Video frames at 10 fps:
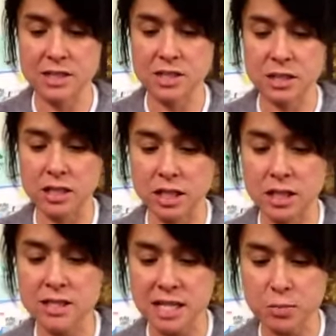Just a
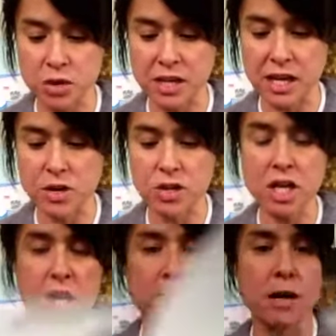little desperate that I
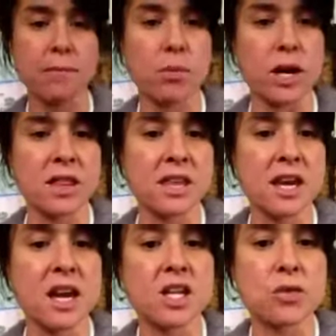couldn't come up
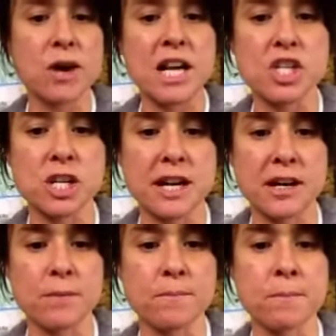with the
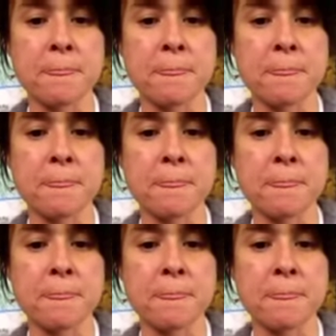rationale.